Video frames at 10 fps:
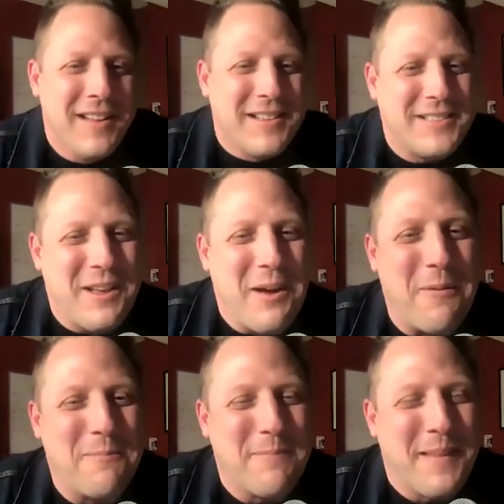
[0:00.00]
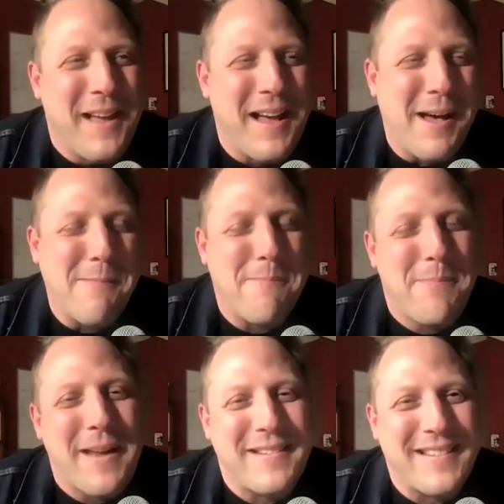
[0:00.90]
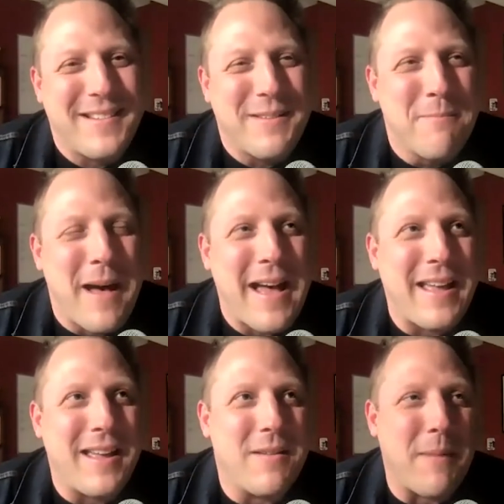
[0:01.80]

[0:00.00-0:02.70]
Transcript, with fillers: so um but my